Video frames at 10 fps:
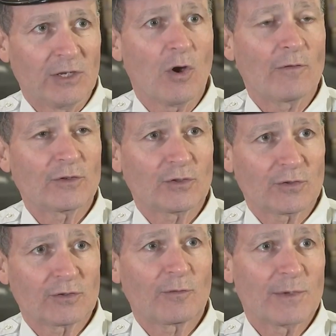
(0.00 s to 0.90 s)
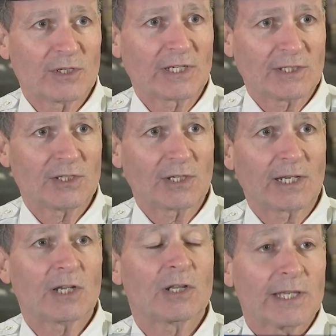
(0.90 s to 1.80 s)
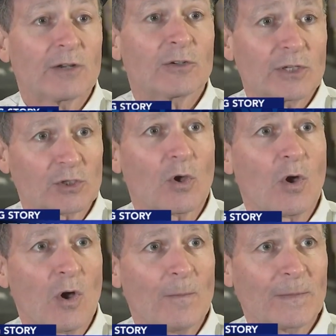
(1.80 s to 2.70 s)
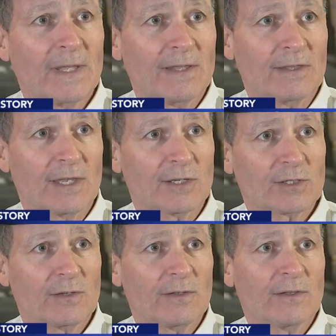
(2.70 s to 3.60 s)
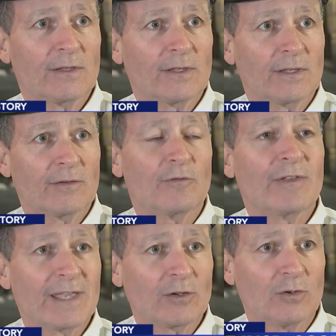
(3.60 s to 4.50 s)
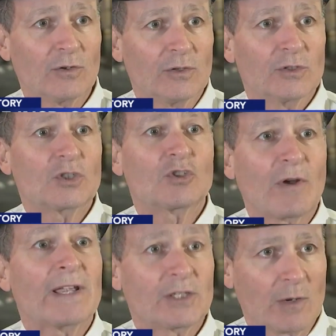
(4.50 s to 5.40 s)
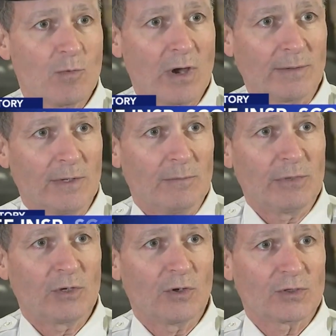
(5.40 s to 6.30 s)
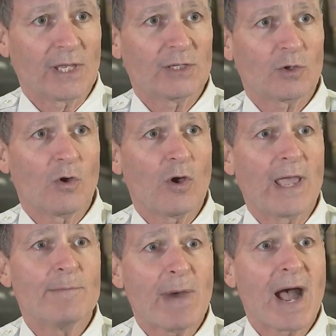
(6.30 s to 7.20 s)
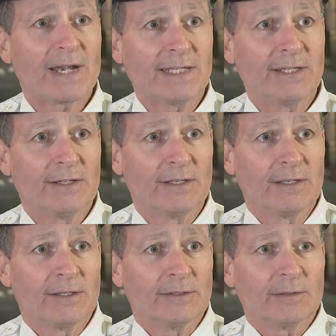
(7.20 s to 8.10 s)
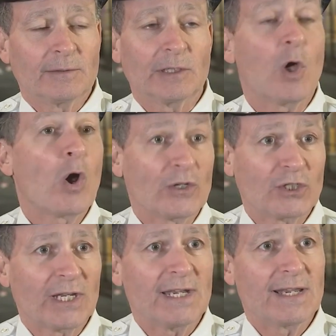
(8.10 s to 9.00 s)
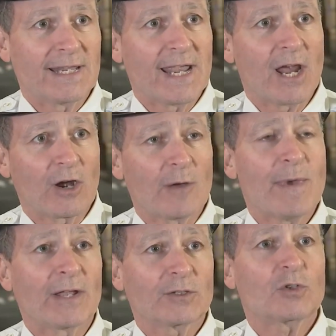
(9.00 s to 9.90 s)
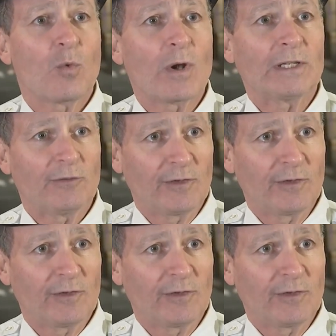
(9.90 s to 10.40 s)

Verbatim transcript: The officers from the 6th District clearly saw this vehicle strike someone because they saw a body launched into the air about 20